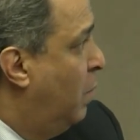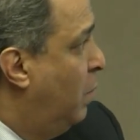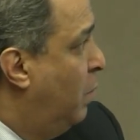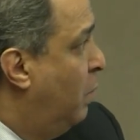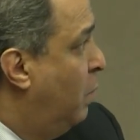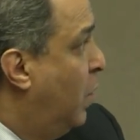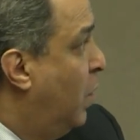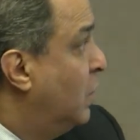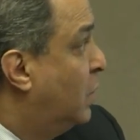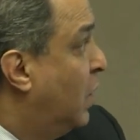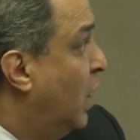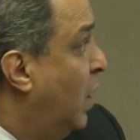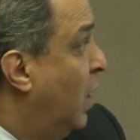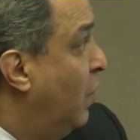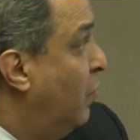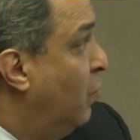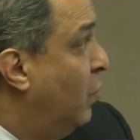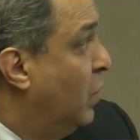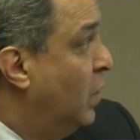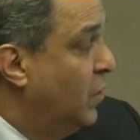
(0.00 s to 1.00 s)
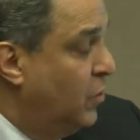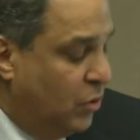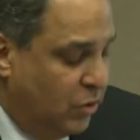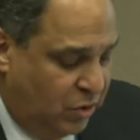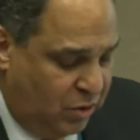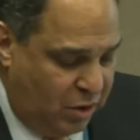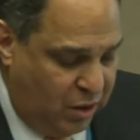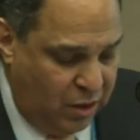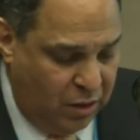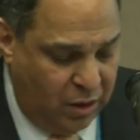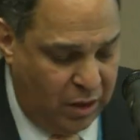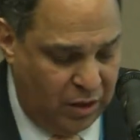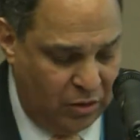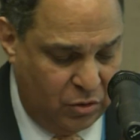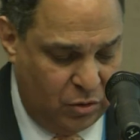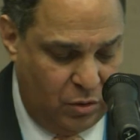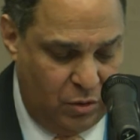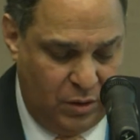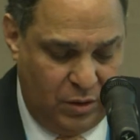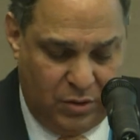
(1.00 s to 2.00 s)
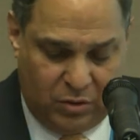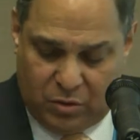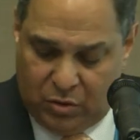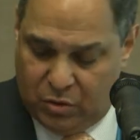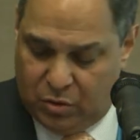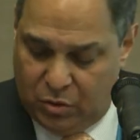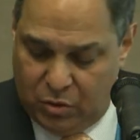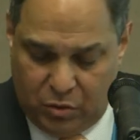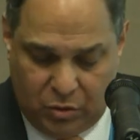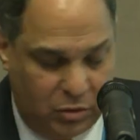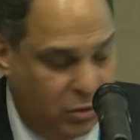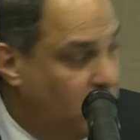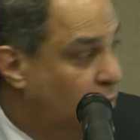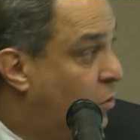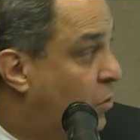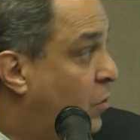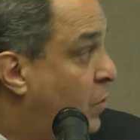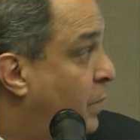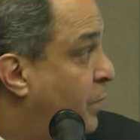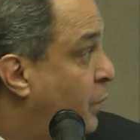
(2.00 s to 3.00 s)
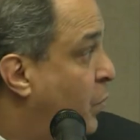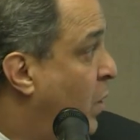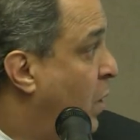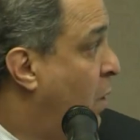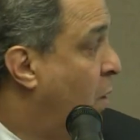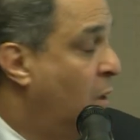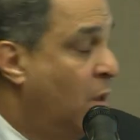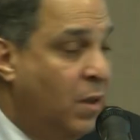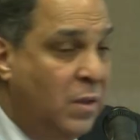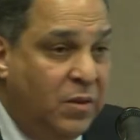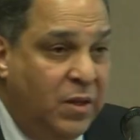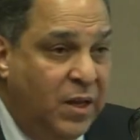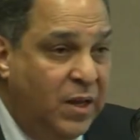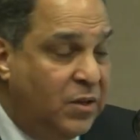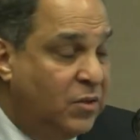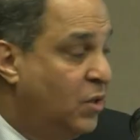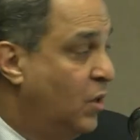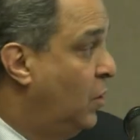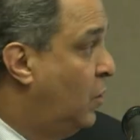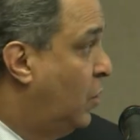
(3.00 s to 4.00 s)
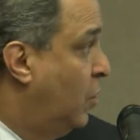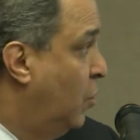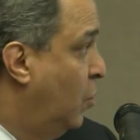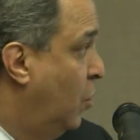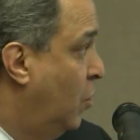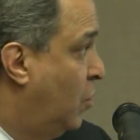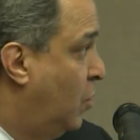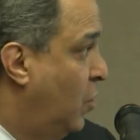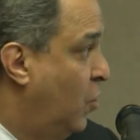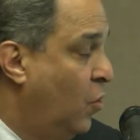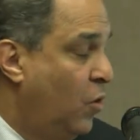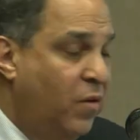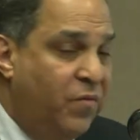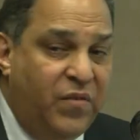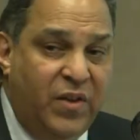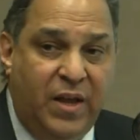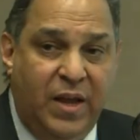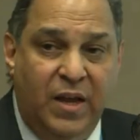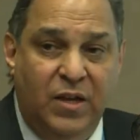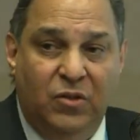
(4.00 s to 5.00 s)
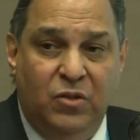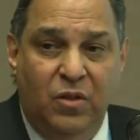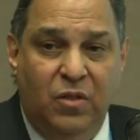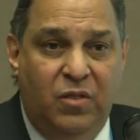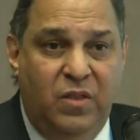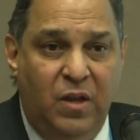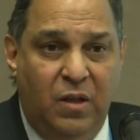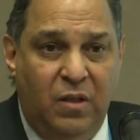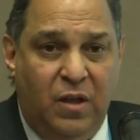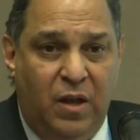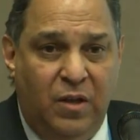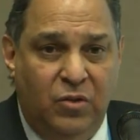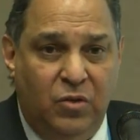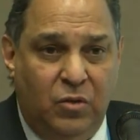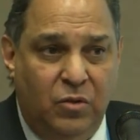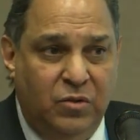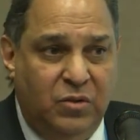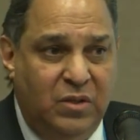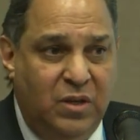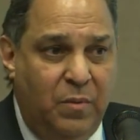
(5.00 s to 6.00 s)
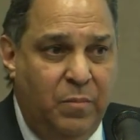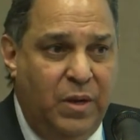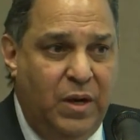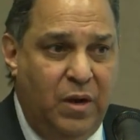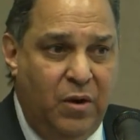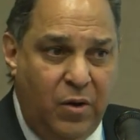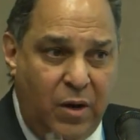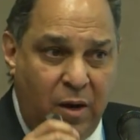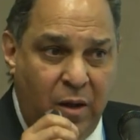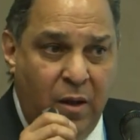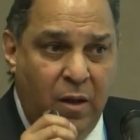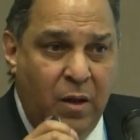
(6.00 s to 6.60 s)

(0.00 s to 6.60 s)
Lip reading: multi-religious theological institutions. These include the Unification Theological Seminary.